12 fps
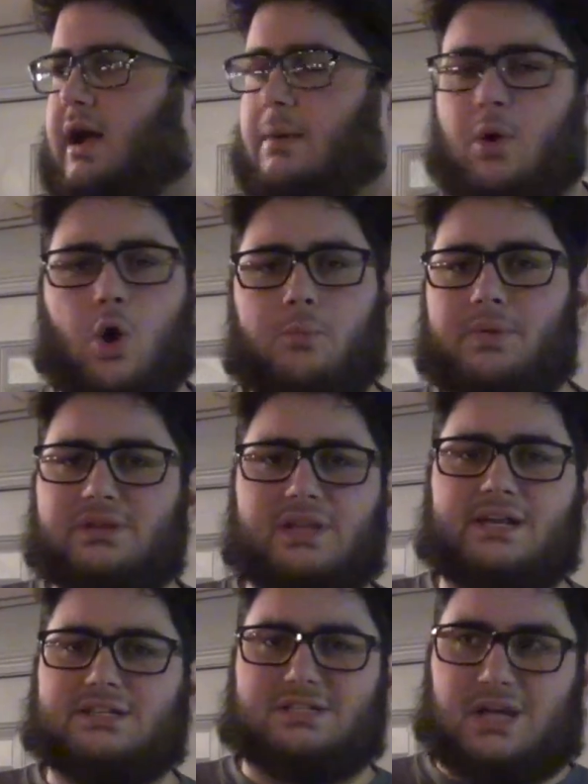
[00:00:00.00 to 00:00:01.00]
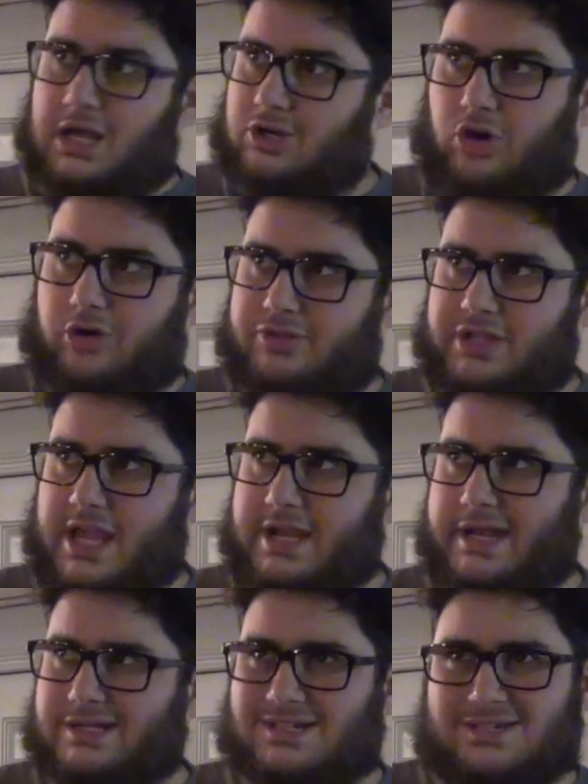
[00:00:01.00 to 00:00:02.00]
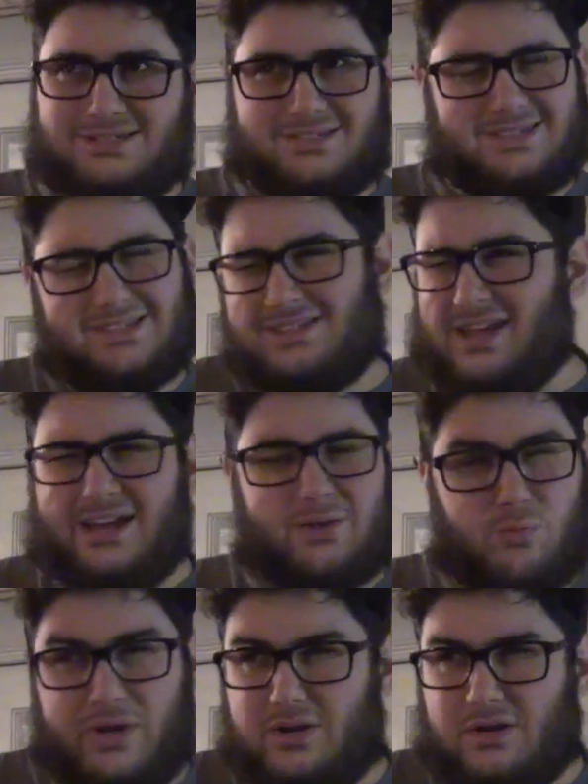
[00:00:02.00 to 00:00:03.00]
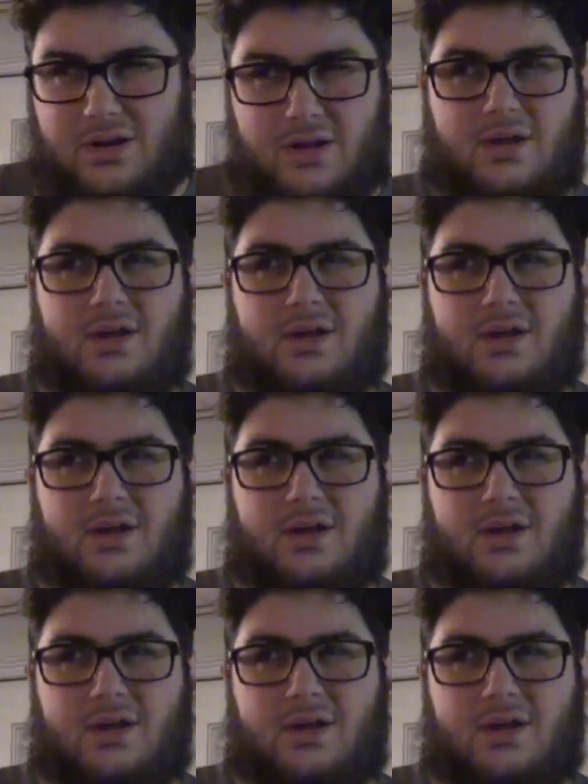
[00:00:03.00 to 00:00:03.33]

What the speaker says: I'm hoping that it's not called the NX because it's kind of weird,